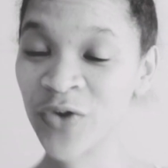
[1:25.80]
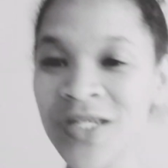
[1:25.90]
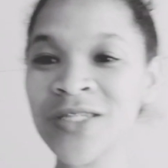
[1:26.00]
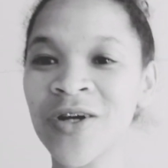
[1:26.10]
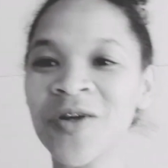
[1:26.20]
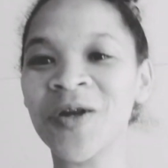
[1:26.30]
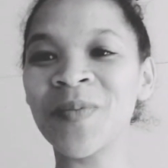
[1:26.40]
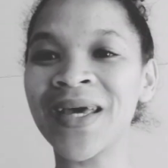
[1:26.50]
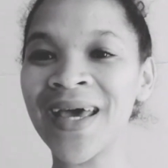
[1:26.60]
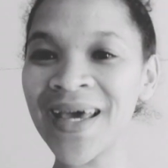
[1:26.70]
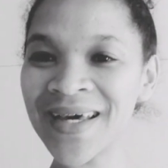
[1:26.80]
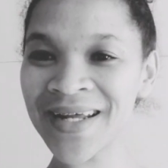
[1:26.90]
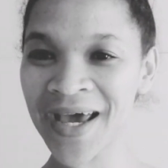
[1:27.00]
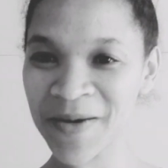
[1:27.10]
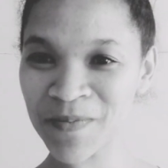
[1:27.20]
is not going to be
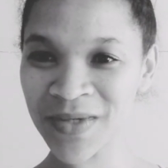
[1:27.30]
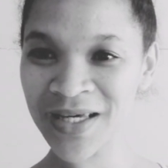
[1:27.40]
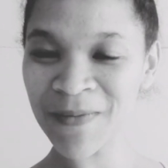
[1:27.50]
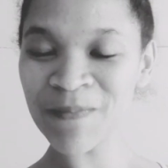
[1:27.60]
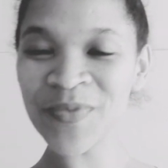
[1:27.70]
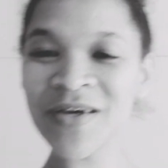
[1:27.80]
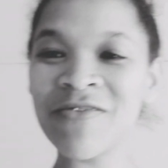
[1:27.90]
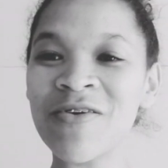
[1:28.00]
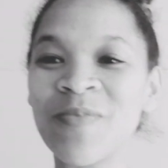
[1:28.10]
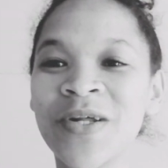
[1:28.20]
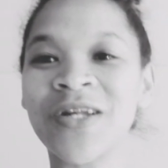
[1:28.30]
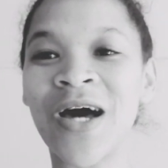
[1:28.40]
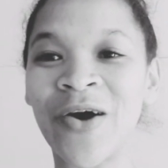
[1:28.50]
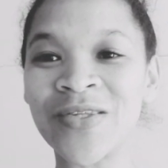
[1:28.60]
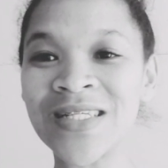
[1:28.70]
angry at me for
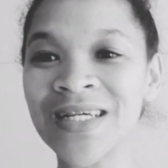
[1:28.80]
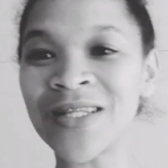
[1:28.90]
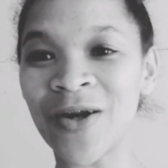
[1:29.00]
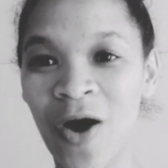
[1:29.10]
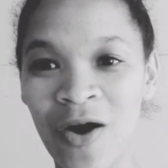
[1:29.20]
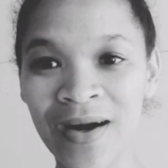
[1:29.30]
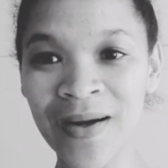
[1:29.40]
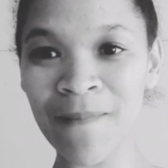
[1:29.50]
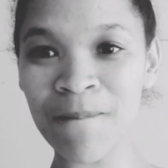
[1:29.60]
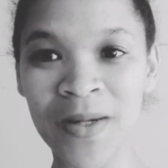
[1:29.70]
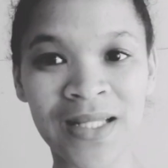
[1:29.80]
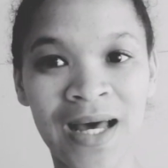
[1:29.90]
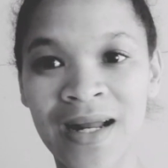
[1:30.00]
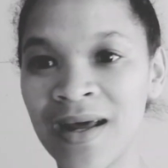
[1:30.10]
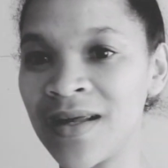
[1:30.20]
pronouncing it wrong. But
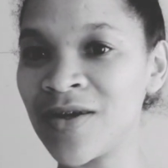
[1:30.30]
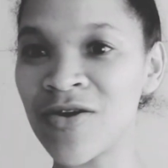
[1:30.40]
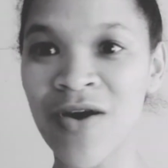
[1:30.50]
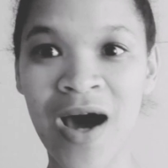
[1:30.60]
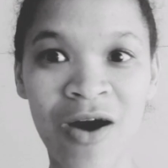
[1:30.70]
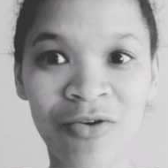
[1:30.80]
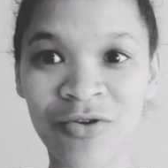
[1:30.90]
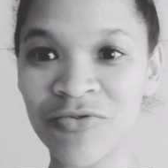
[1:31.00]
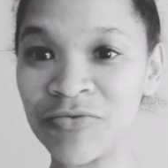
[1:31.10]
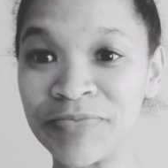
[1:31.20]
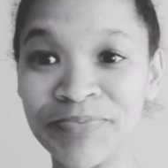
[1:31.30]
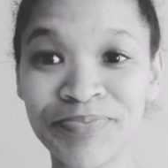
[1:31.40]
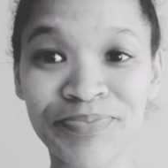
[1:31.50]
I really don't know how you...